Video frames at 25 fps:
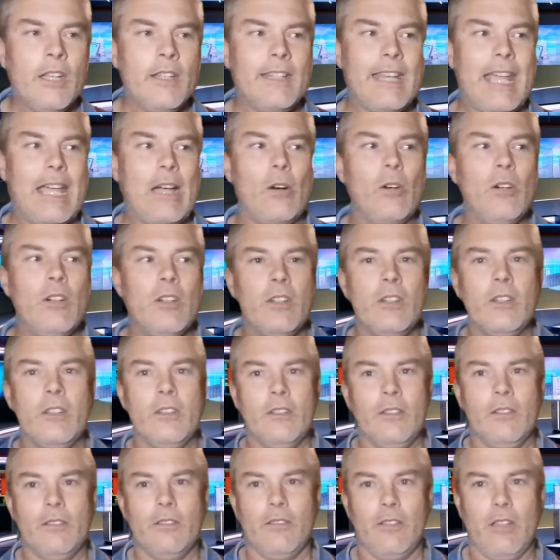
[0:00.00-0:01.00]
Now,
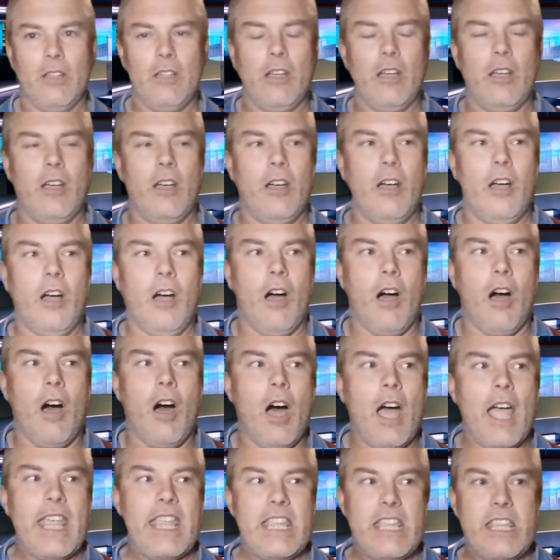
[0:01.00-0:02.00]

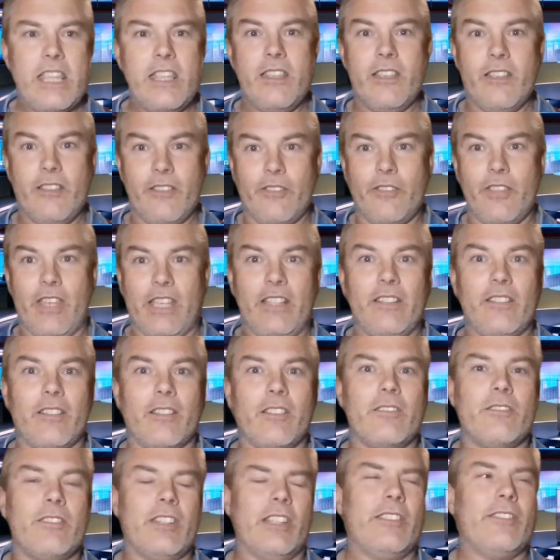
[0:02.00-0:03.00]
I think
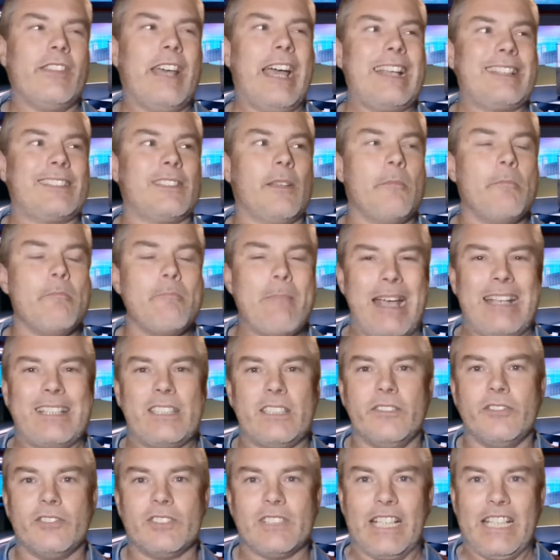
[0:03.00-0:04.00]
that that's a
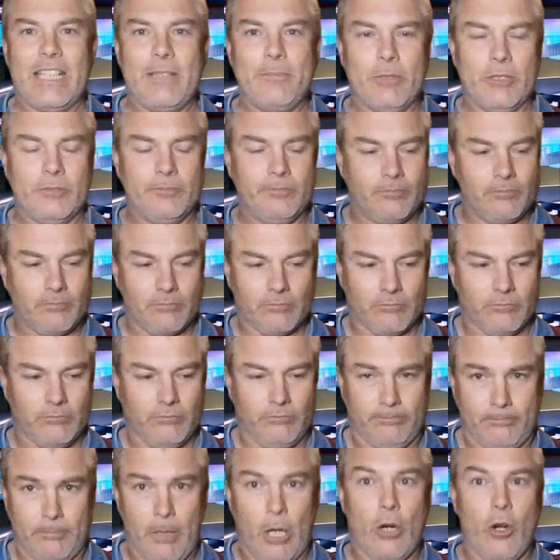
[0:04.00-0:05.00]
massive statement
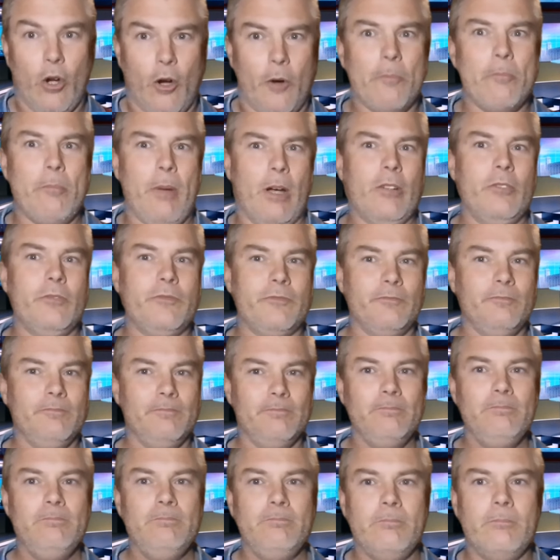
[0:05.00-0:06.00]
on both
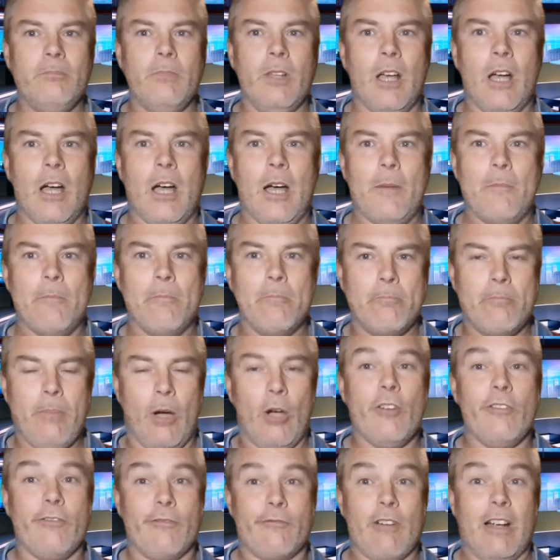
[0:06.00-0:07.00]

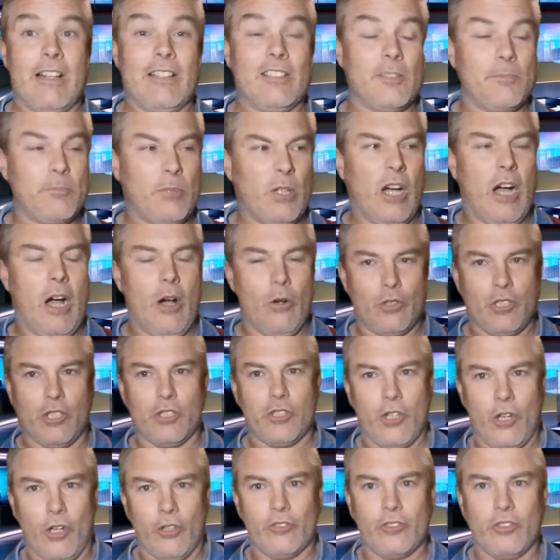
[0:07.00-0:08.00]
fronts, but I'll
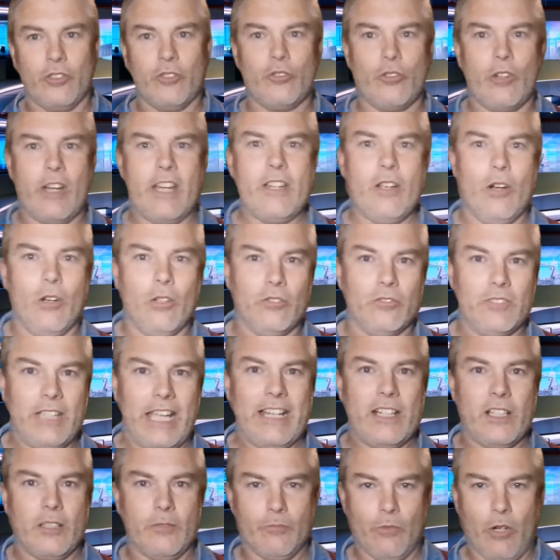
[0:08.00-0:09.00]
just concentrate on
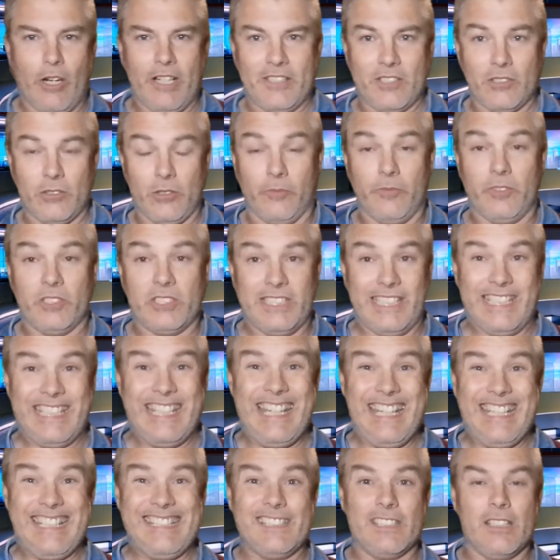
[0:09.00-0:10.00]
Declan Rice because obviously
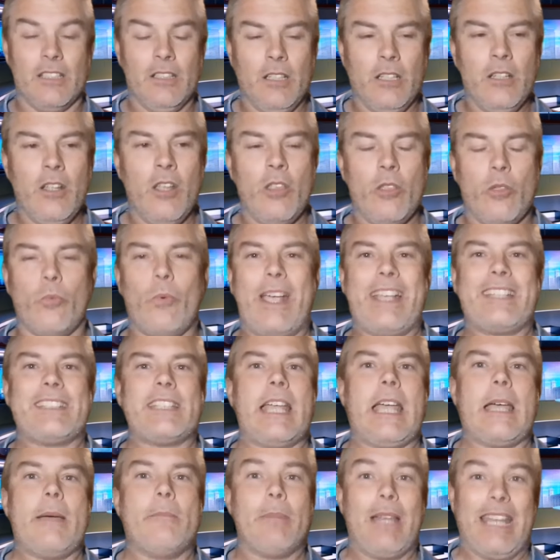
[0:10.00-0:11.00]
he's the
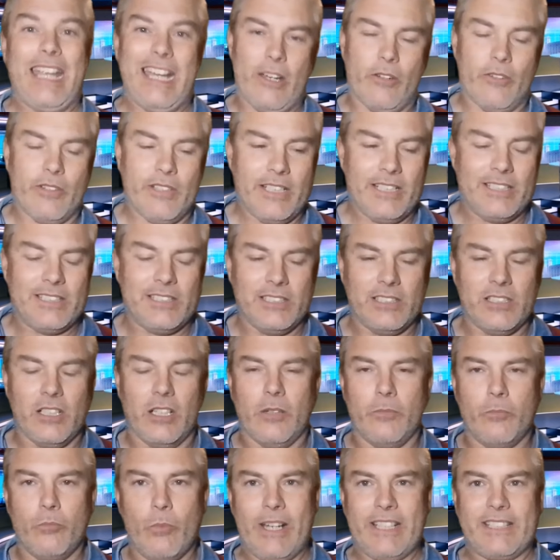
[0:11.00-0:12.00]
West Ham player and this is
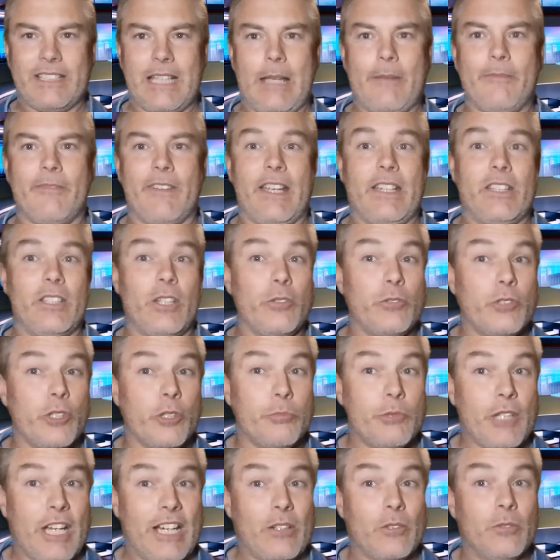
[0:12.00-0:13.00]
a West Ham fan
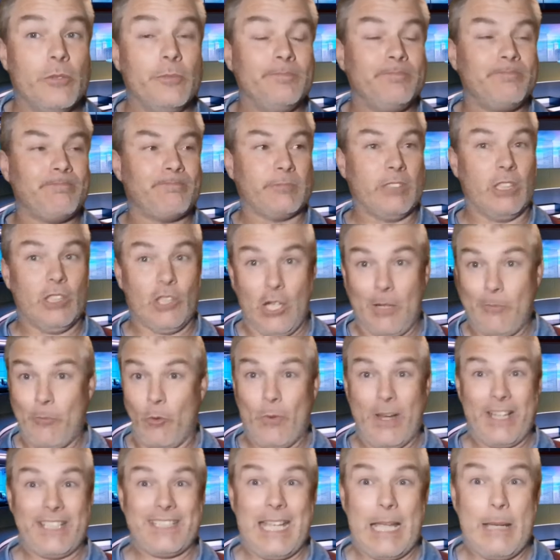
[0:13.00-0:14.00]
YouTube channel and I'm a
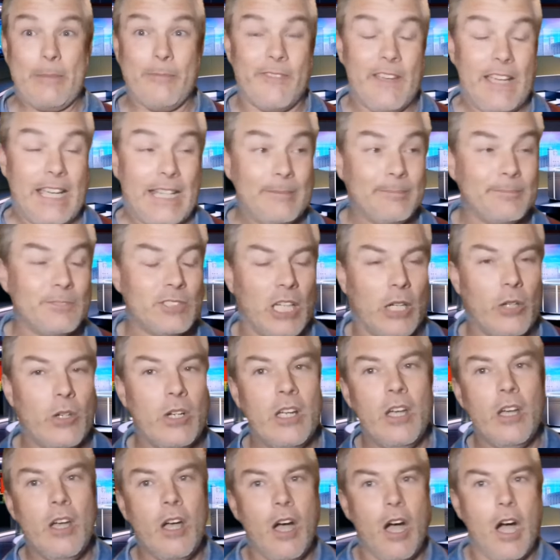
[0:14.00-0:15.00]
West Ham fan. So
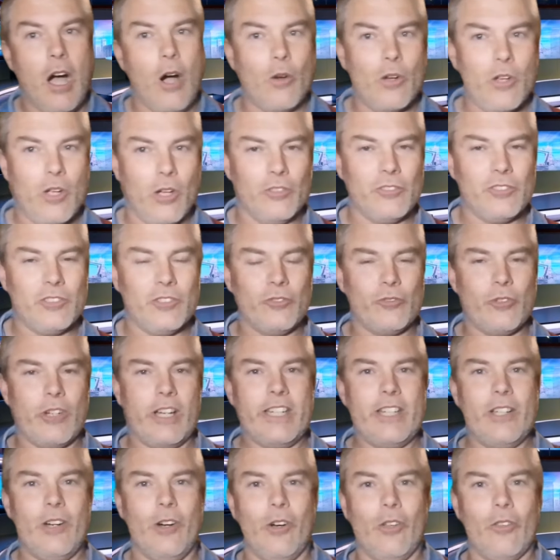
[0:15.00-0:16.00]
I'll
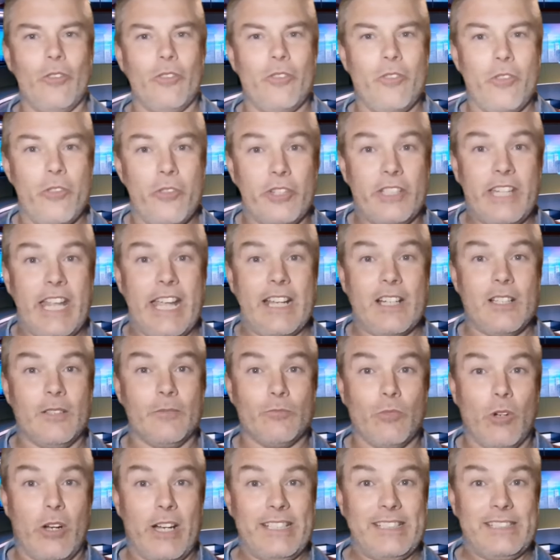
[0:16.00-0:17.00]
concentrate on the
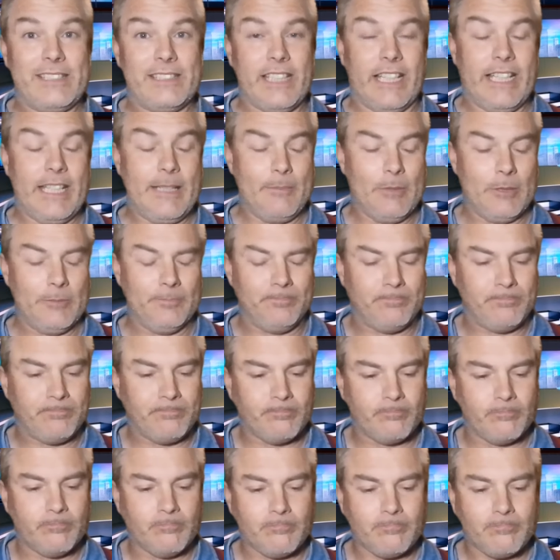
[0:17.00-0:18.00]
Declan Rice statement.
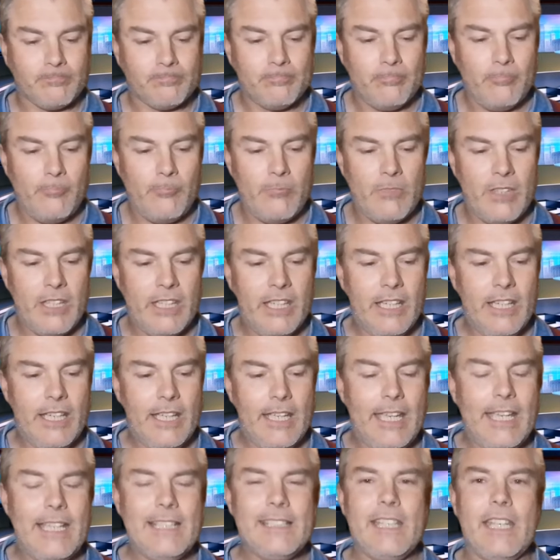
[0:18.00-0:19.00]

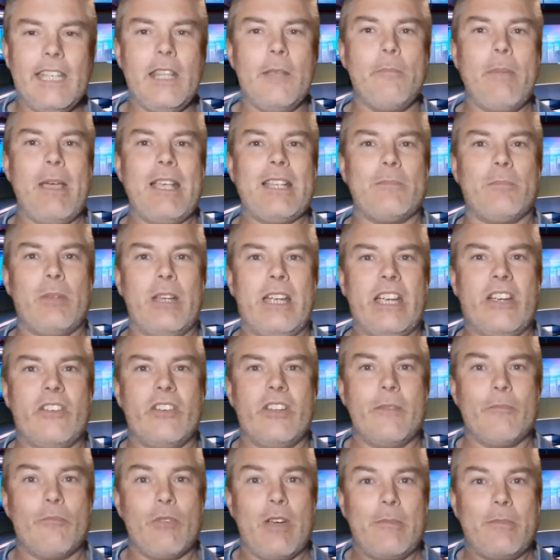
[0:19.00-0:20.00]
Is he the best player
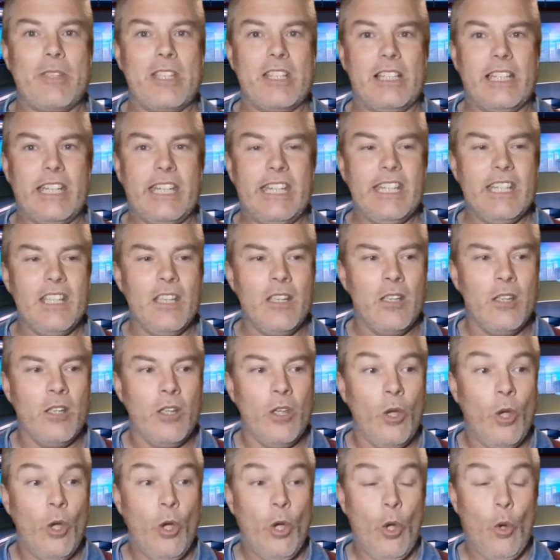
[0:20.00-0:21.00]
in the Premier League?
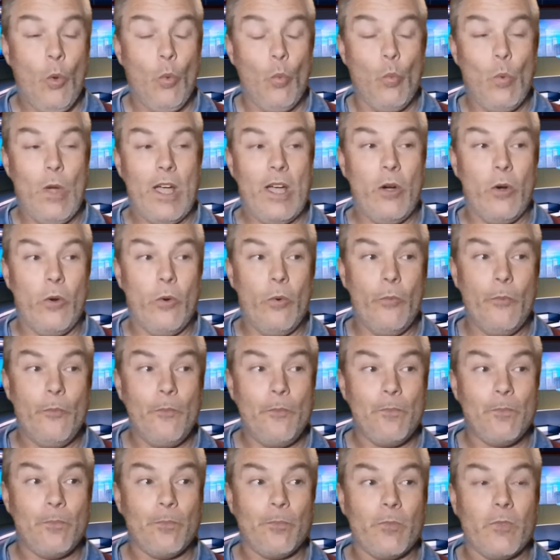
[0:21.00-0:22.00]
Well,
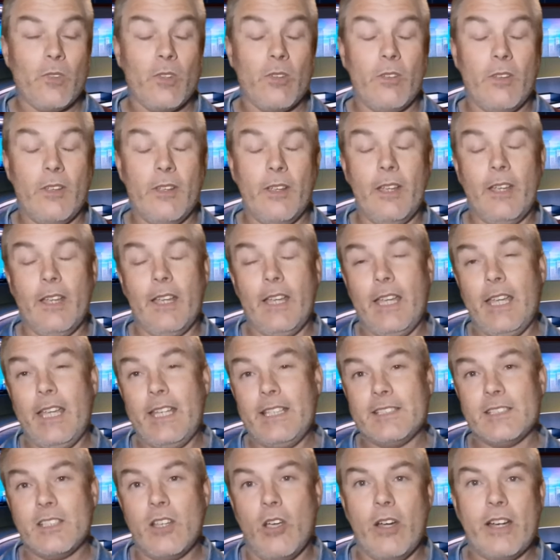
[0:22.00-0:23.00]

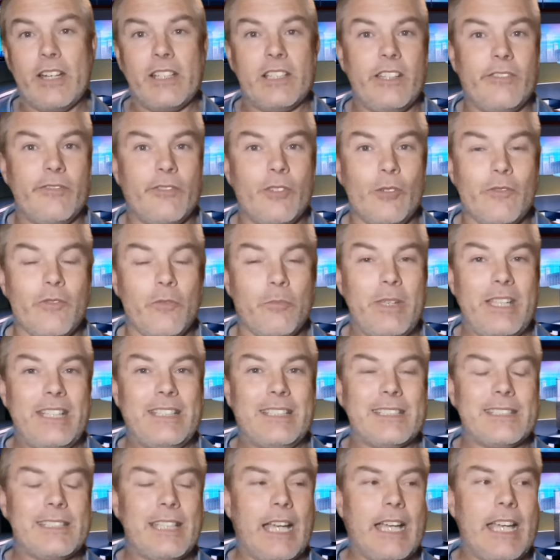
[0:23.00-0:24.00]
it's kind of difficult for me
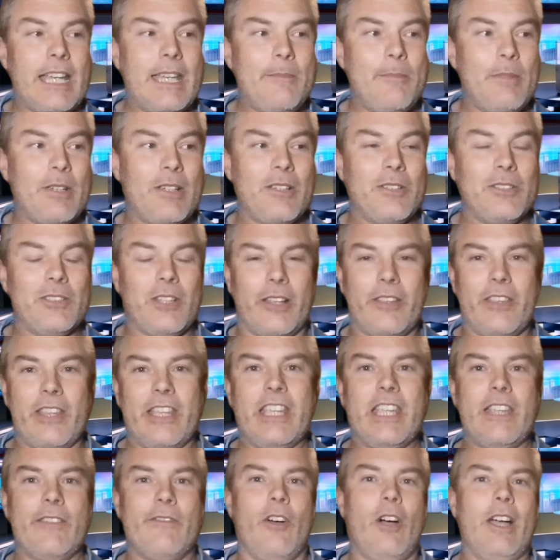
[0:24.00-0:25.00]
to say because I
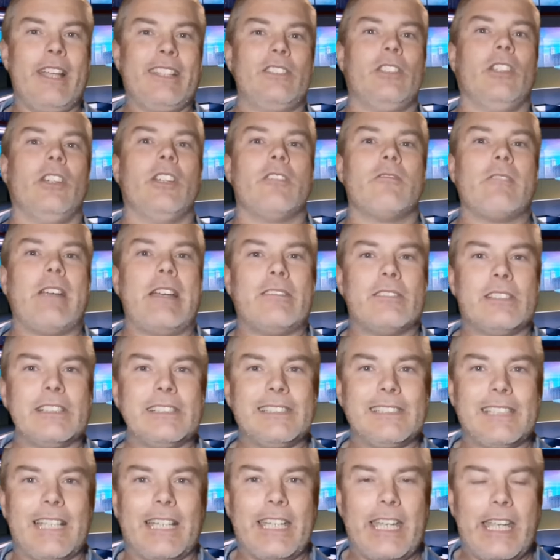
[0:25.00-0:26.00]
think if I turn around
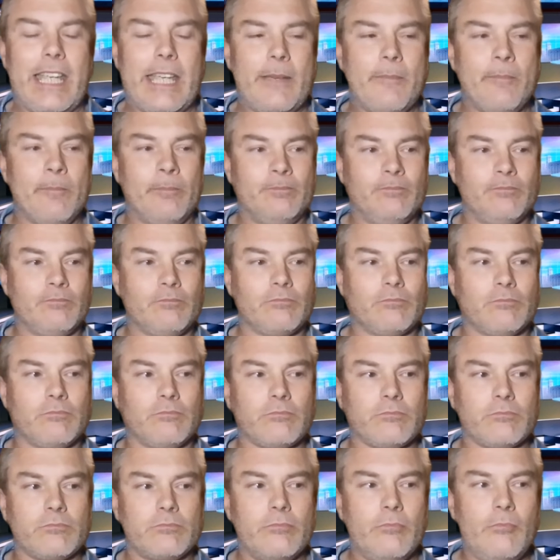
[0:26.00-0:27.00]
and say it,
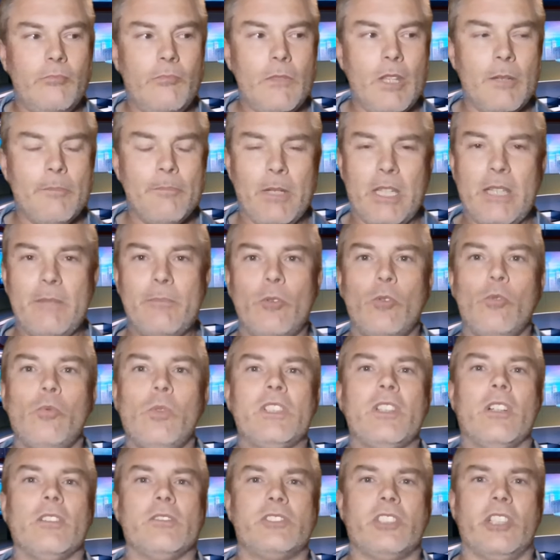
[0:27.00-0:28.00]
people
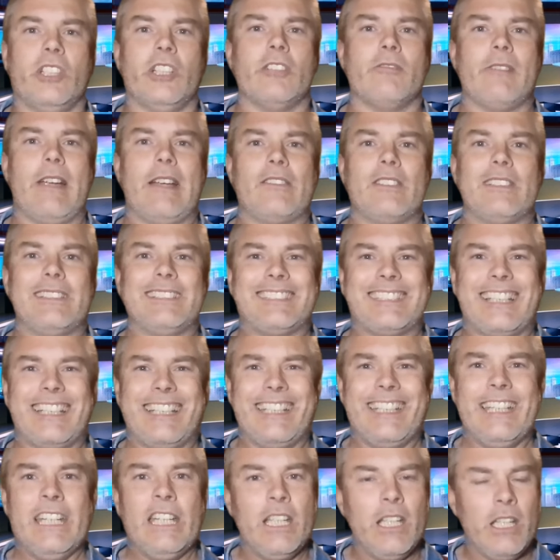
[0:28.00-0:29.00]
would turn around and
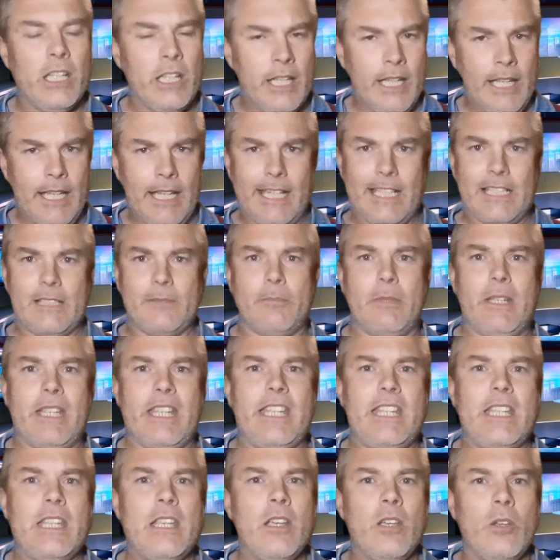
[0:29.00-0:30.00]
say it's
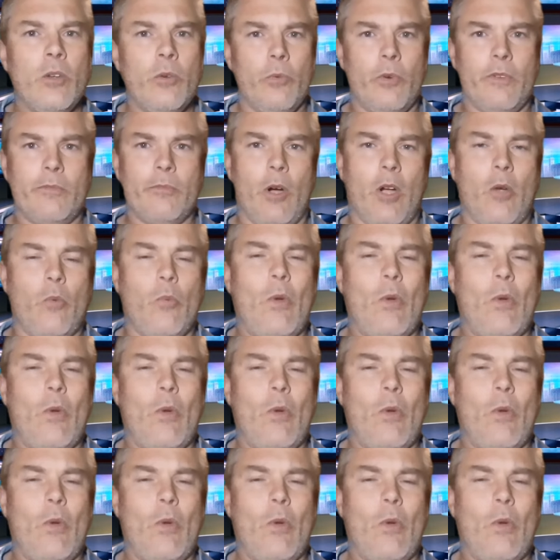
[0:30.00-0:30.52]
me with my